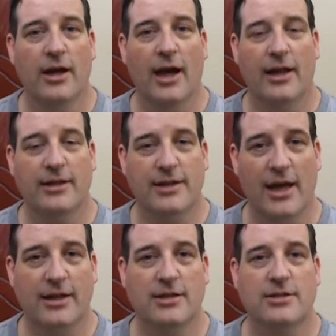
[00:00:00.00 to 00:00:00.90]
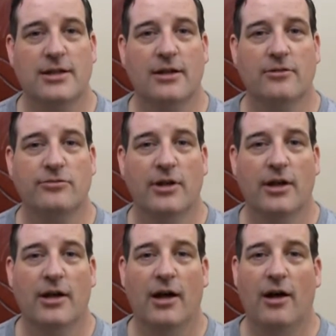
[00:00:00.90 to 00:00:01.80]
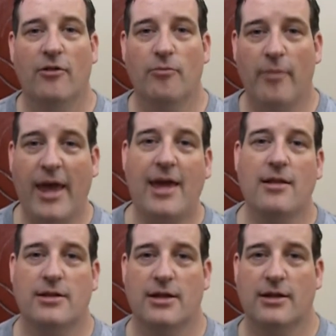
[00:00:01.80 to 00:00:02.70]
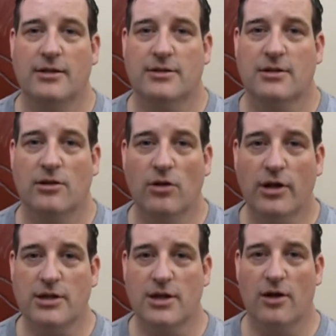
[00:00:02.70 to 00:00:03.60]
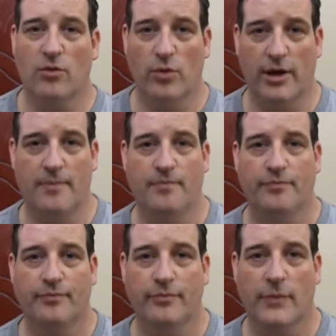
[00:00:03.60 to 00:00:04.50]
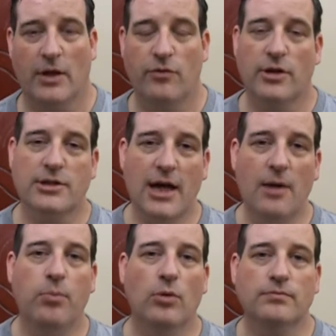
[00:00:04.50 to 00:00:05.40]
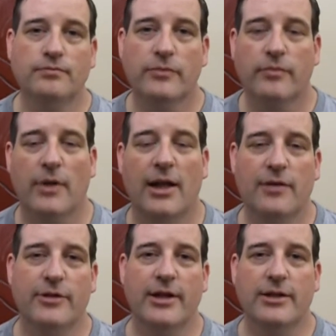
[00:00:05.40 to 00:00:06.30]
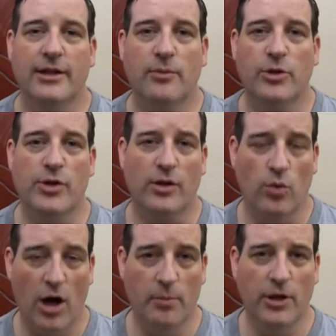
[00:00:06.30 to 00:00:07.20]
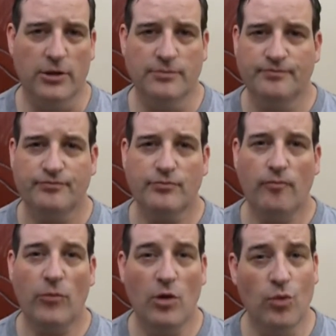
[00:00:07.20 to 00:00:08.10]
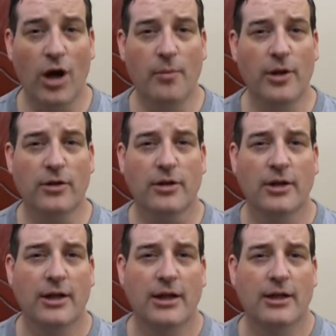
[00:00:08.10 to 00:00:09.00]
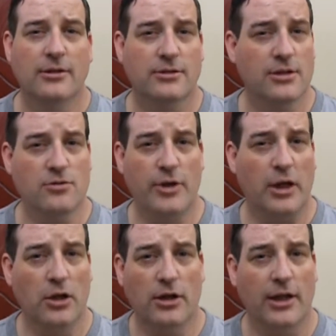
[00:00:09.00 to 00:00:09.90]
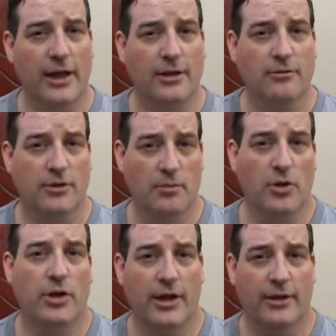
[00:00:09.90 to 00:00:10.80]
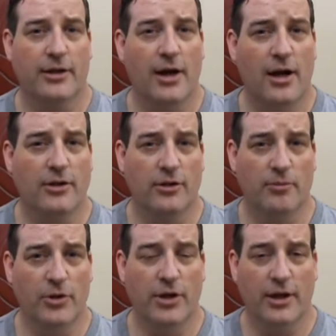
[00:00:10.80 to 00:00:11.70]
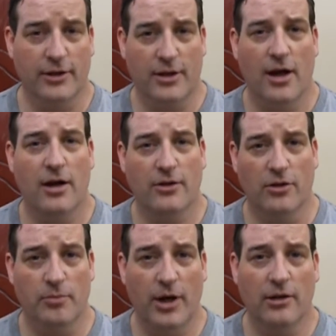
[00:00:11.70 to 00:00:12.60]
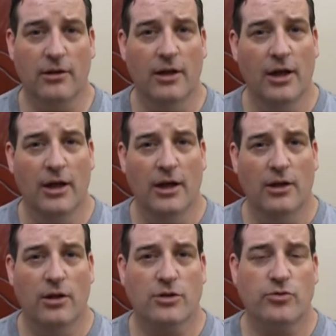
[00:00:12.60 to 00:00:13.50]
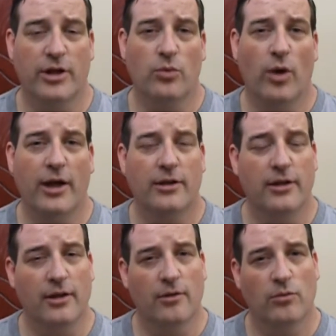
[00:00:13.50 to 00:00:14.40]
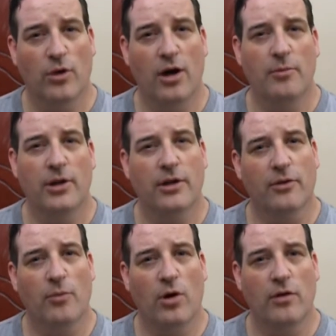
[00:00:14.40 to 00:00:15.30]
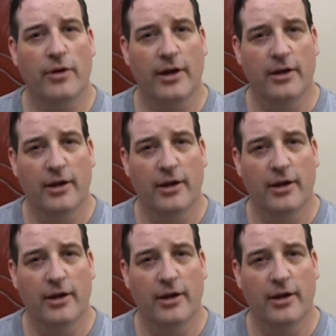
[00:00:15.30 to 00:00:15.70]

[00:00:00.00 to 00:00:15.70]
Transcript: and a tendency of making things look a certain way. For example, I live in India and we drink raw milk. Raw milk doesn't really look like the milk you get in the carton. The milk you get in the carton or the bottle looks really white. The raw milk is more of a